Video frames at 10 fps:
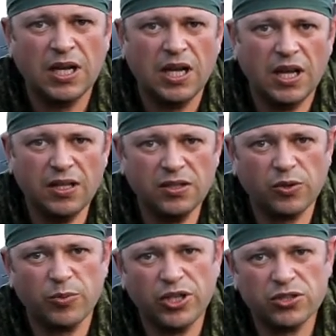and the
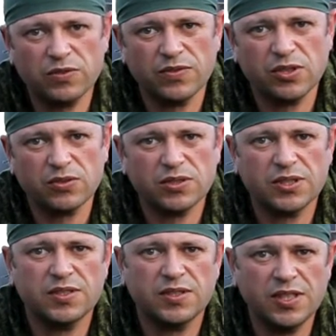combination of those
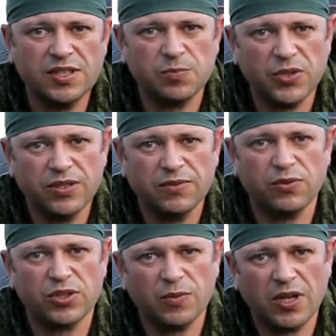
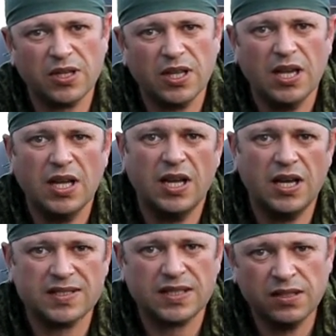
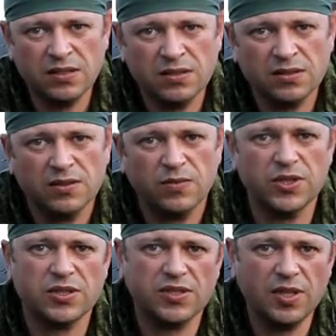6P41SN
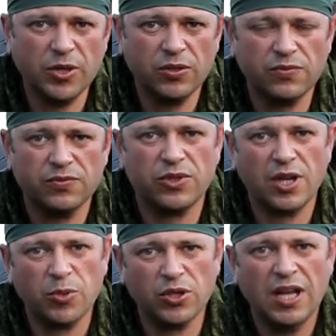with Stepanov
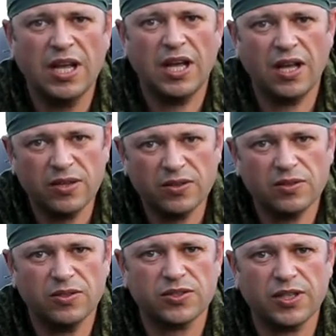tripod and
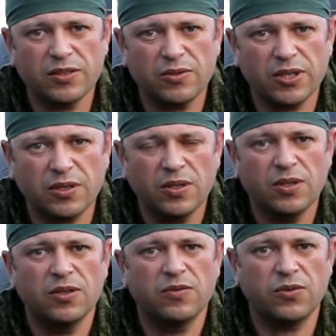the side rail
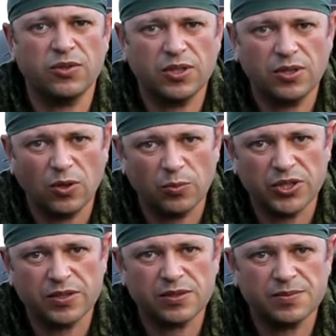for the
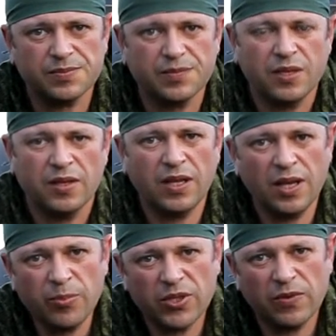optics. The
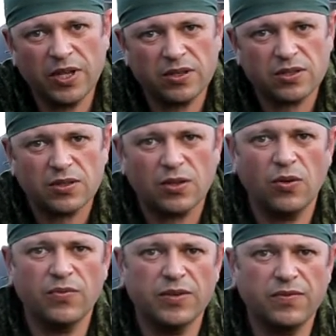empty weight
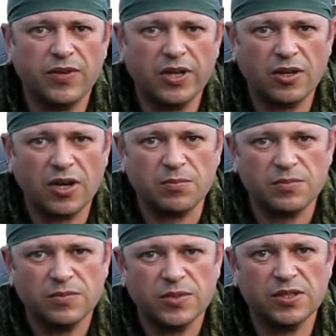of the firearm
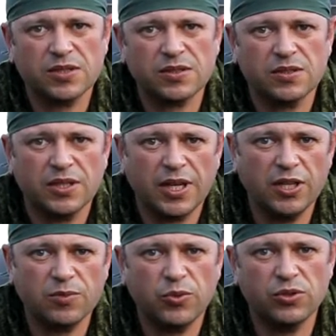is
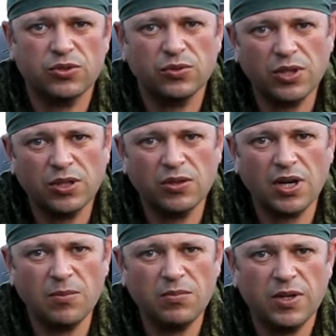8.2
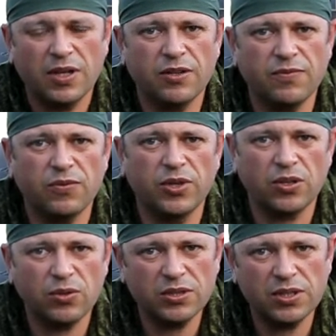kg and the fully
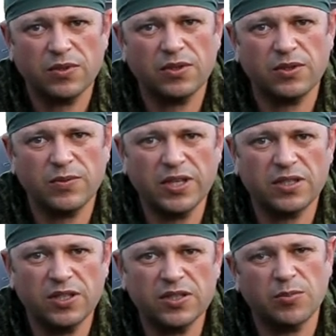loaded weight
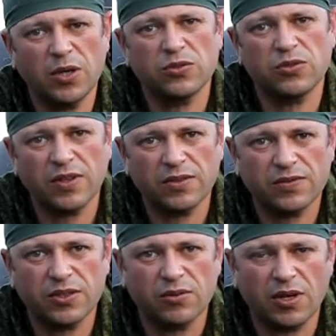is about
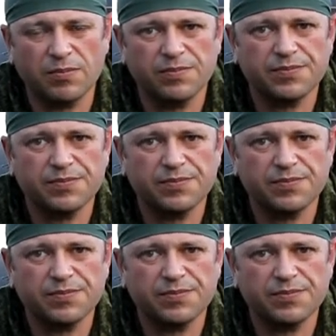12 kg.